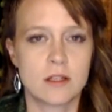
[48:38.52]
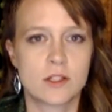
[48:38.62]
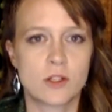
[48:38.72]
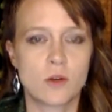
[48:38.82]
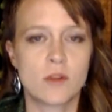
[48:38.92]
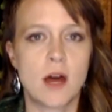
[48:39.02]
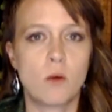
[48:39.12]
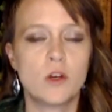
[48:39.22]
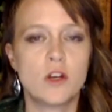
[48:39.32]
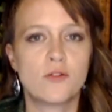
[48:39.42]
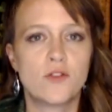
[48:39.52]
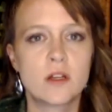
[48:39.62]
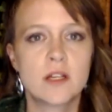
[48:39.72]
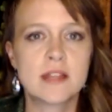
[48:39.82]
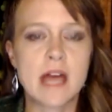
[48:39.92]
so that when you're
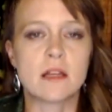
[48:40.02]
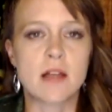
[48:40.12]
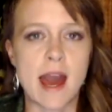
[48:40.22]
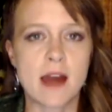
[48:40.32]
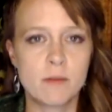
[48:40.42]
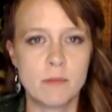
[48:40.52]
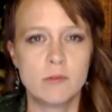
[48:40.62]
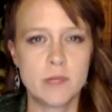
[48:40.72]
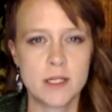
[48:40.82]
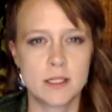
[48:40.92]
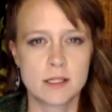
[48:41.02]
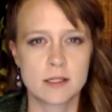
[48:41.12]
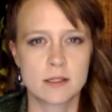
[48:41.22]
feeling that lack moment,